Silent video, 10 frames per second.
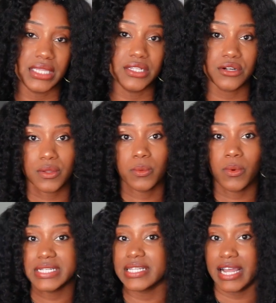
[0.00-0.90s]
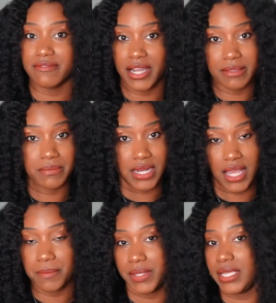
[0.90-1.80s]
These are the ones that I recommend
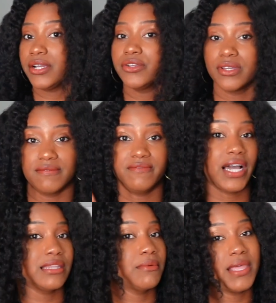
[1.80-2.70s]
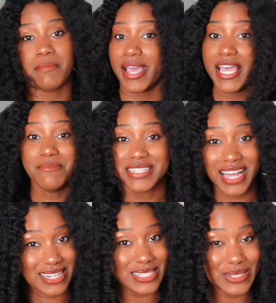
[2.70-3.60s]
up here. You can find them in my
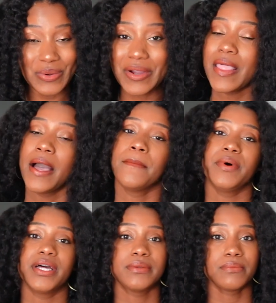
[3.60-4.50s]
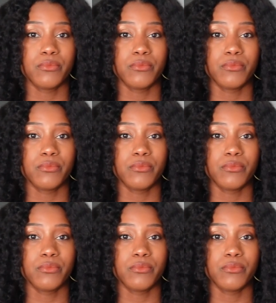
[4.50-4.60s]
Amazon store, but